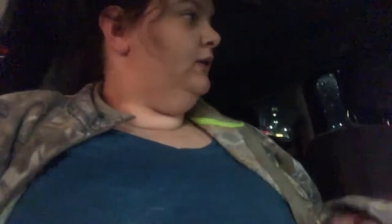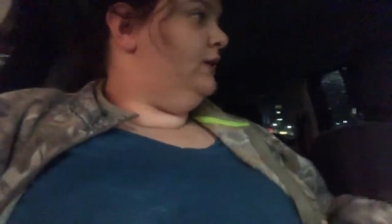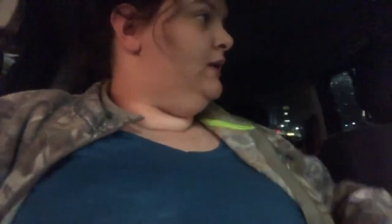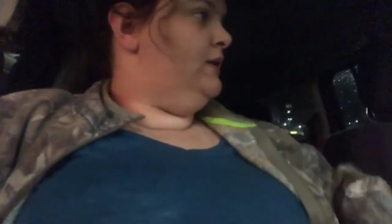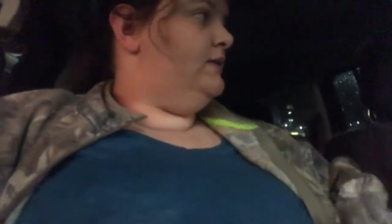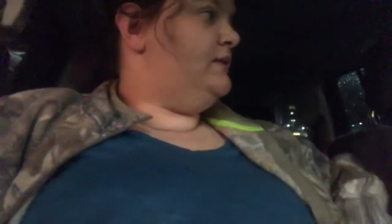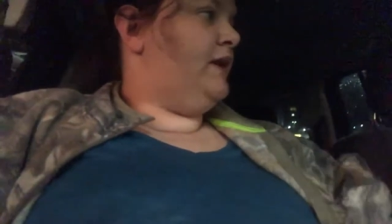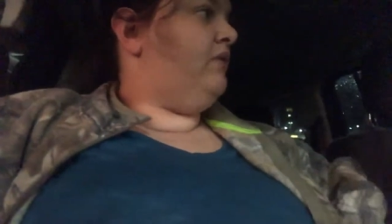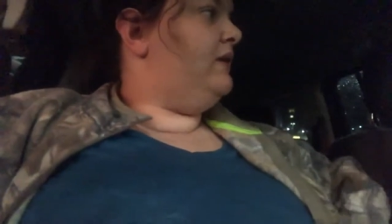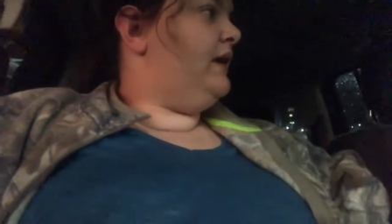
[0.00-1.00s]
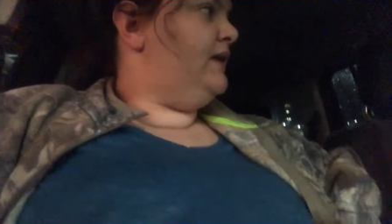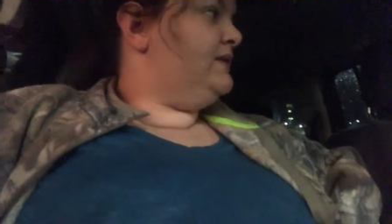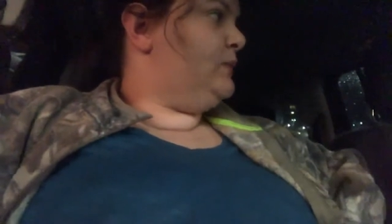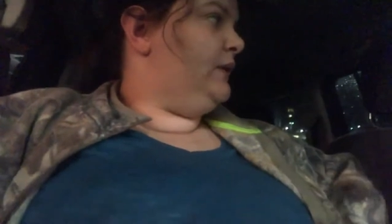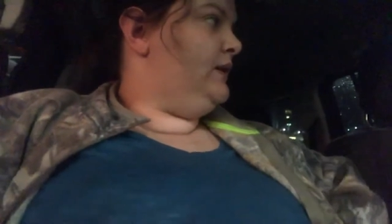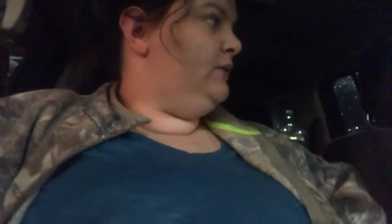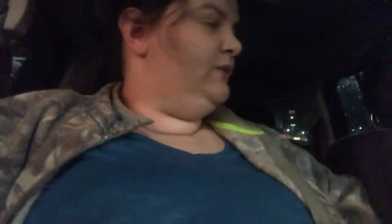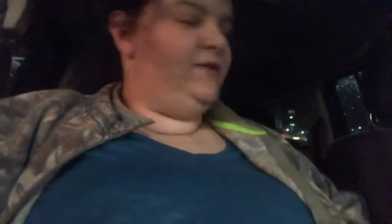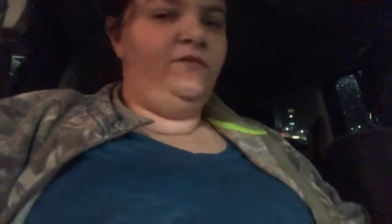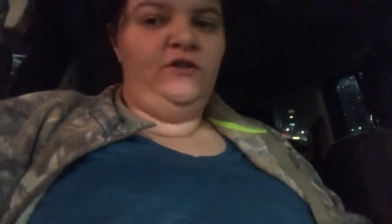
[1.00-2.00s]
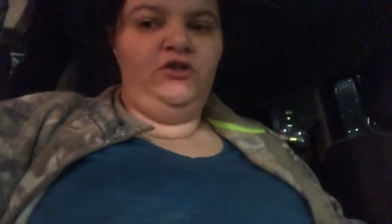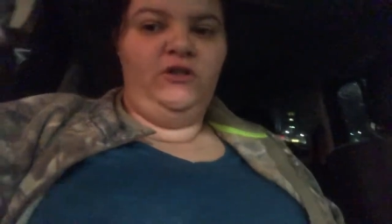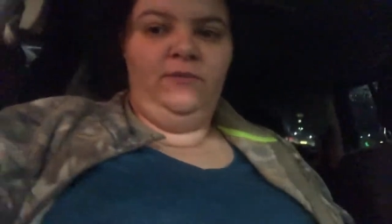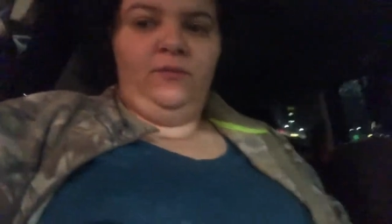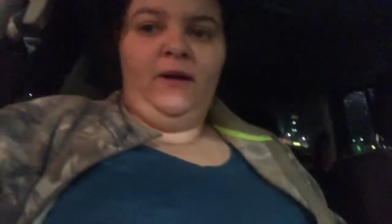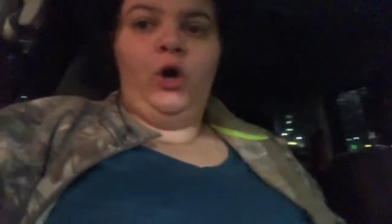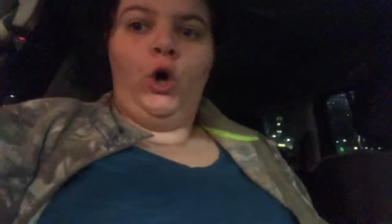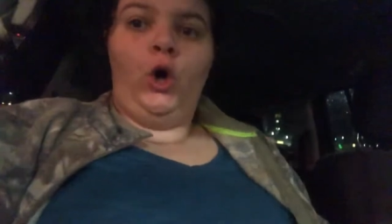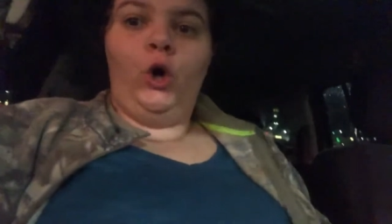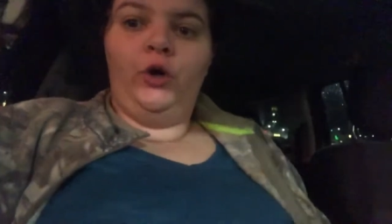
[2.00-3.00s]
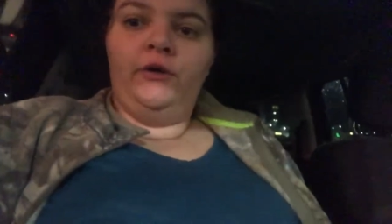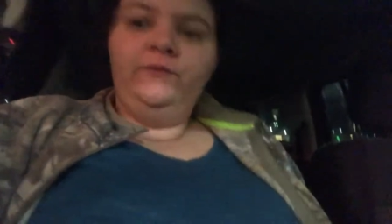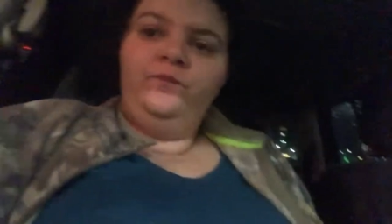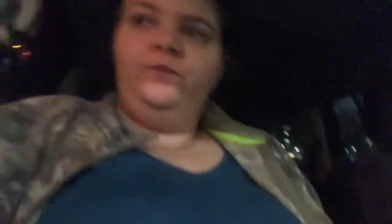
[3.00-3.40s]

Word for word: the save the dates while he was finishing up my car.